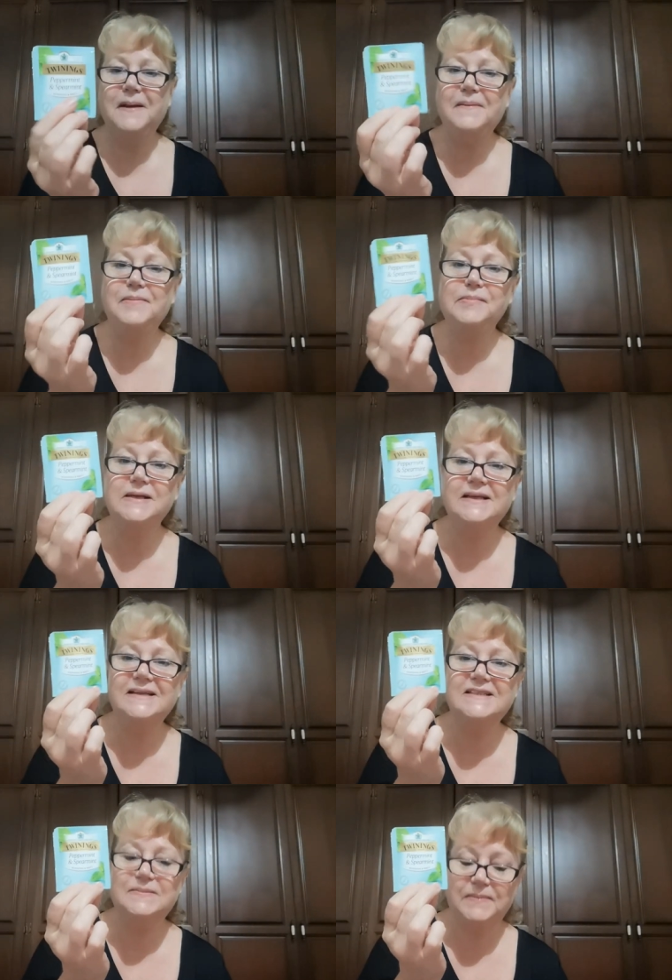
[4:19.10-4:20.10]
peppermint
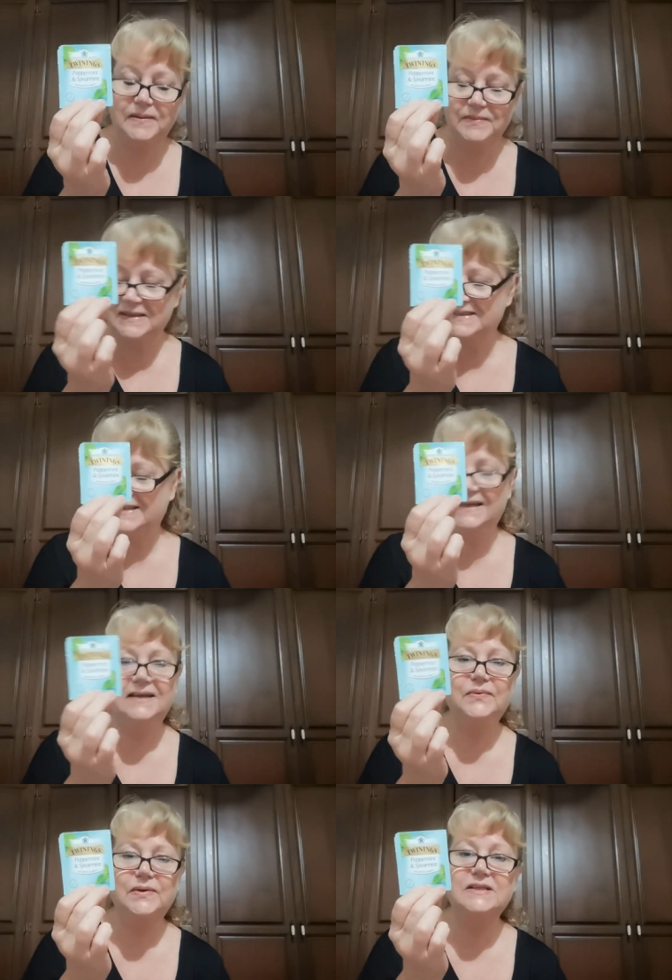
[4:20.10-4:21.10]
and spearmint
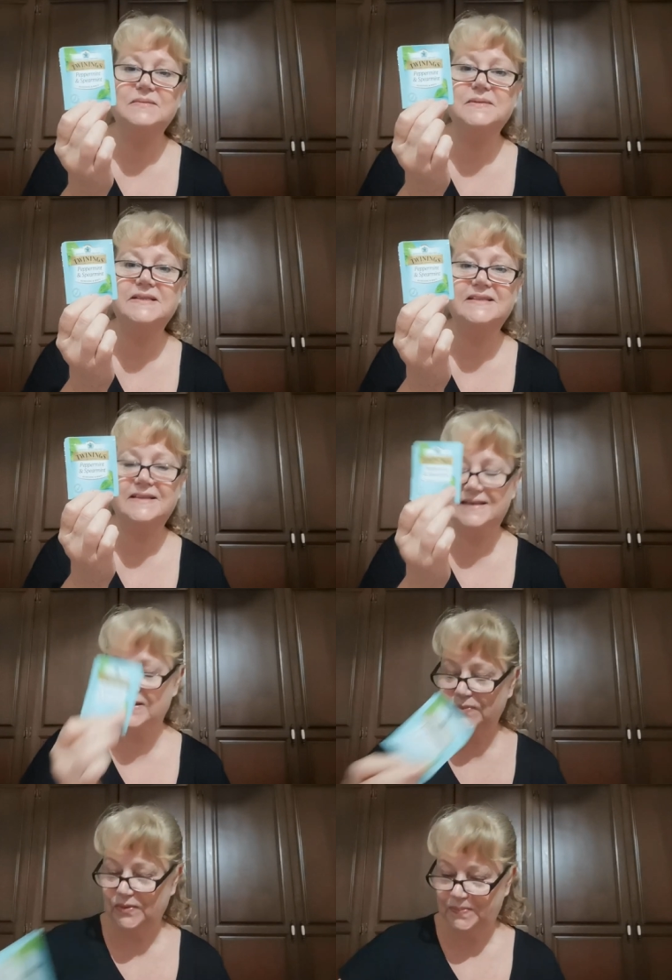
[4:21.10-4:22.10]
tea, which Mr.
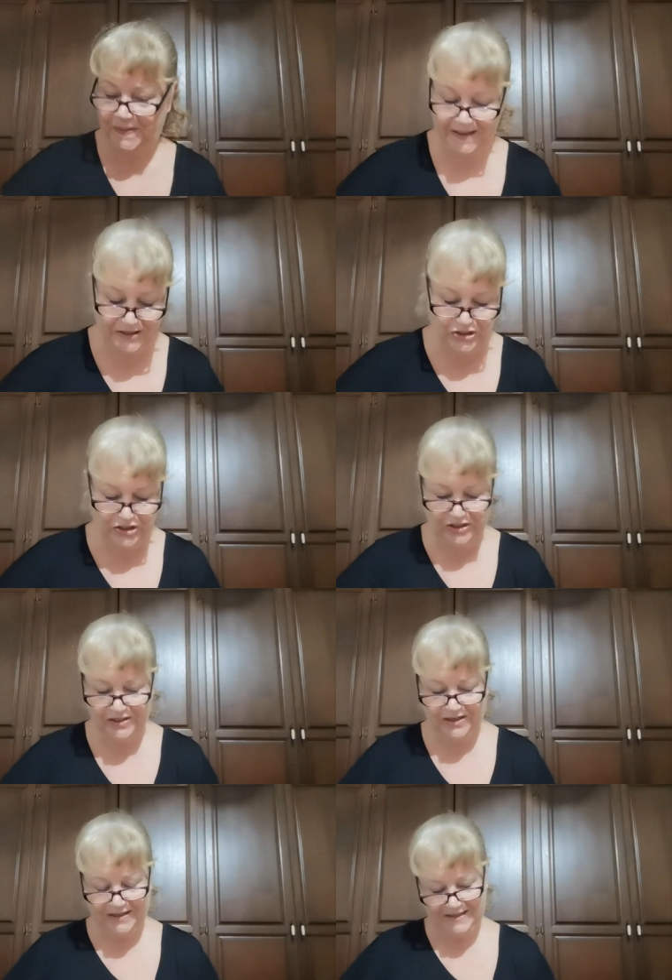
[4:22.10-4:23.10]
Thing will pinch,
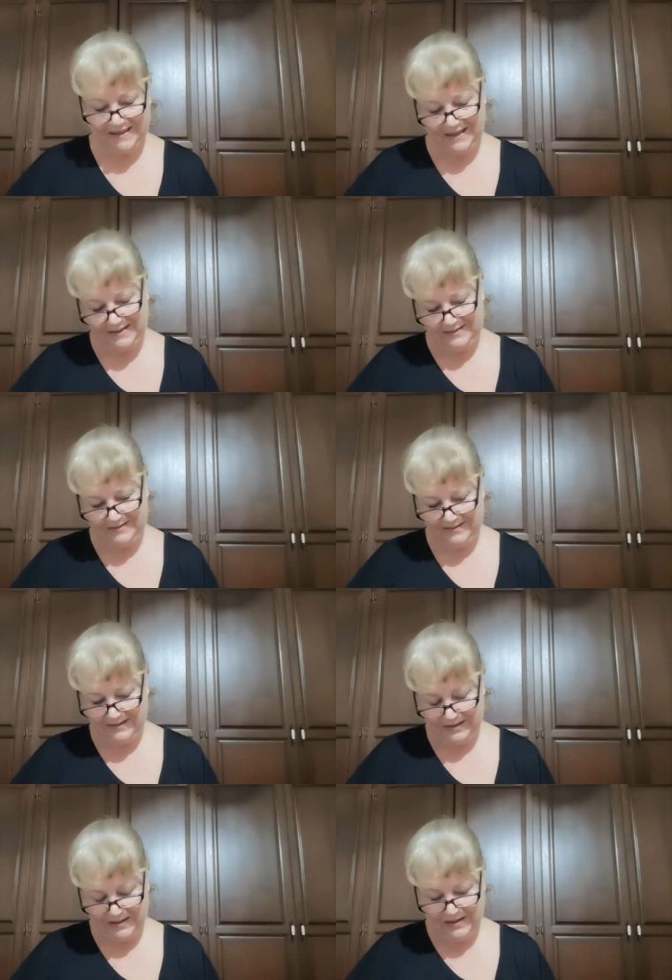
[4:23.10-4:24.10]
no doubt.
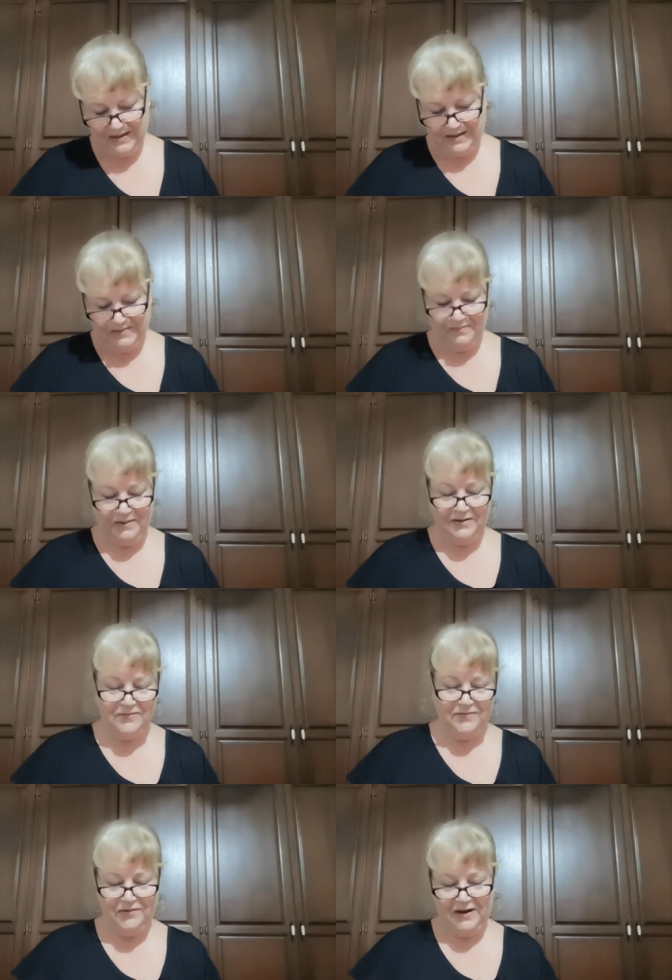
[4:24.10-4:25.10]

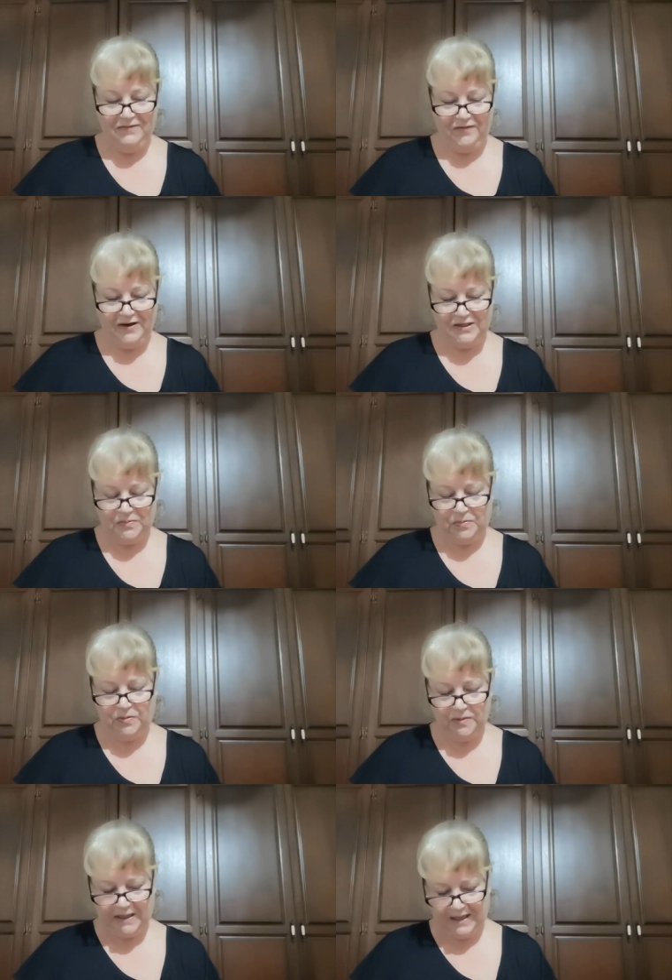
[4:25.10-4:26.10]
Mint refresh
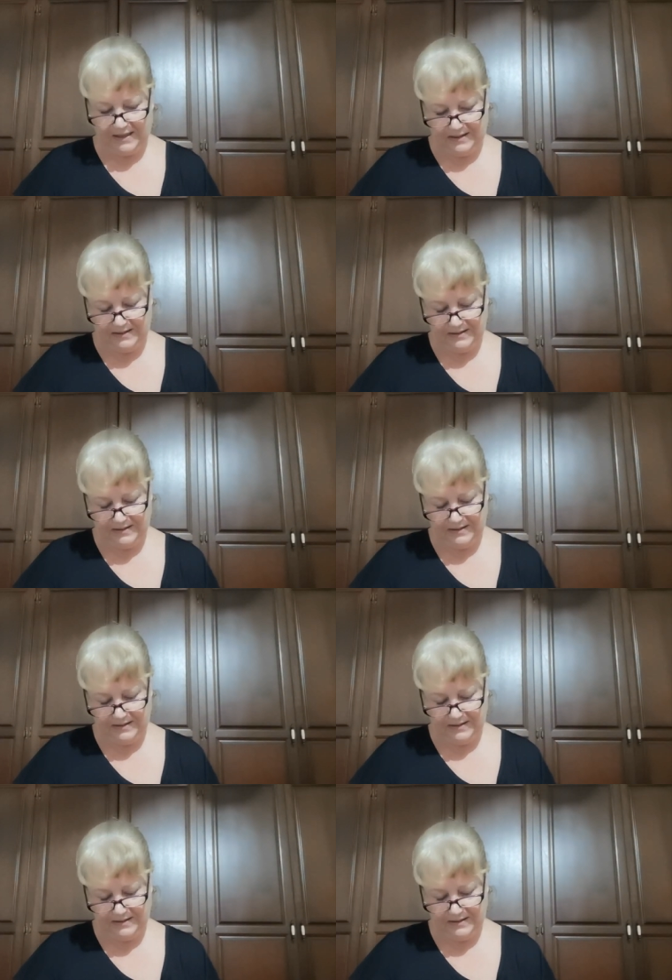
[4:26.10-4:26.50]
puka